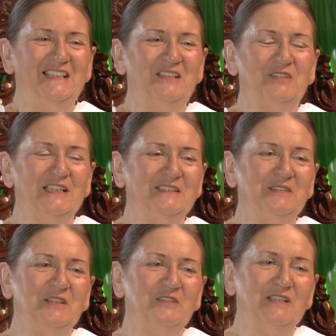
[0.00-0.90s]
Well,
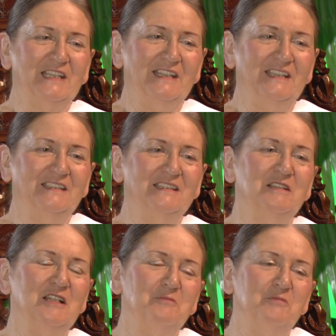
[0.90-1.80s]
again,
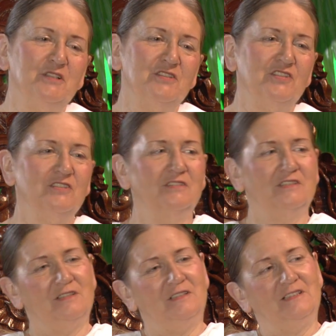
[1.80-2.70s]
a person
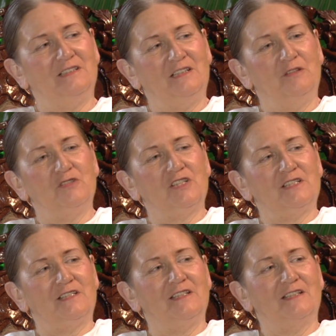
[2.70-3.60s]

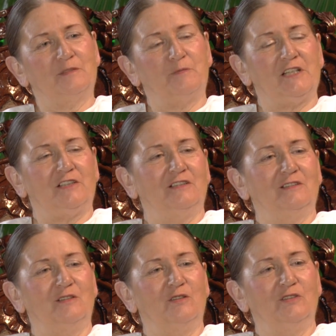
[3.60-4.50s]
uses the
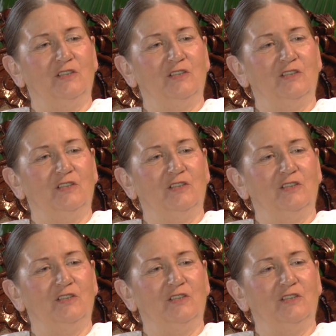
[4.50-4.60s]
expression God